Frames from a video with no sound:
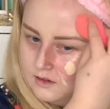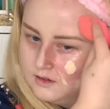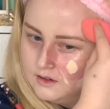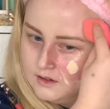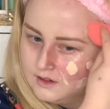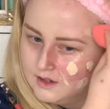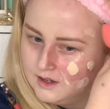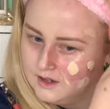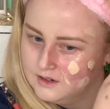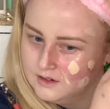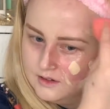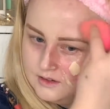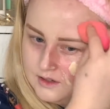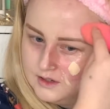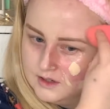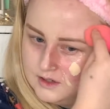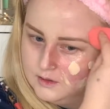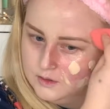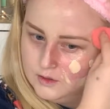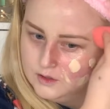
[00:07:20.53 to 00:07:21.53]
I kind of
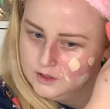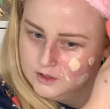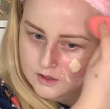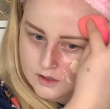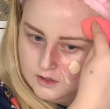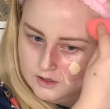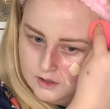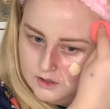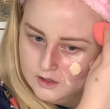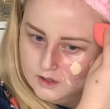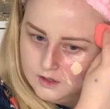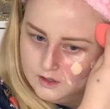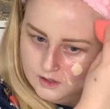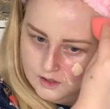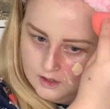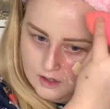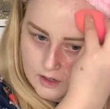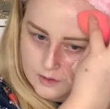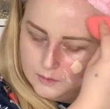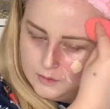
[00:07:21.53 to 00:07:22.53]
think I'm going to
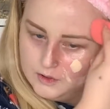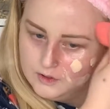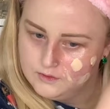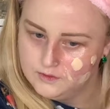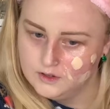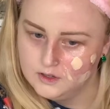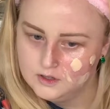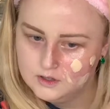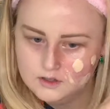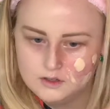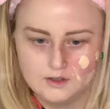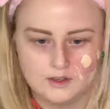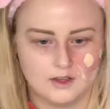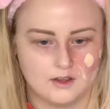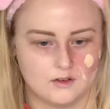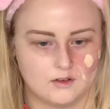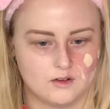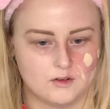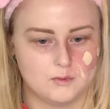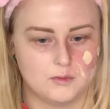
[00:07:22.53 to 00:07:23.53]
prefer,
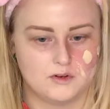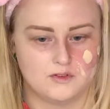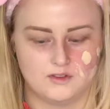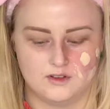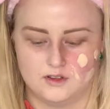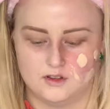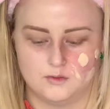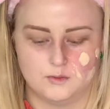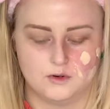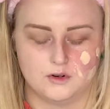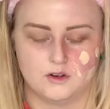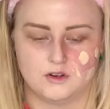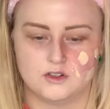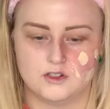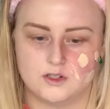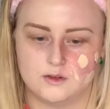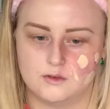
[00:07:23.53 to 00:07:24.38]
I'm going to prefer the brush.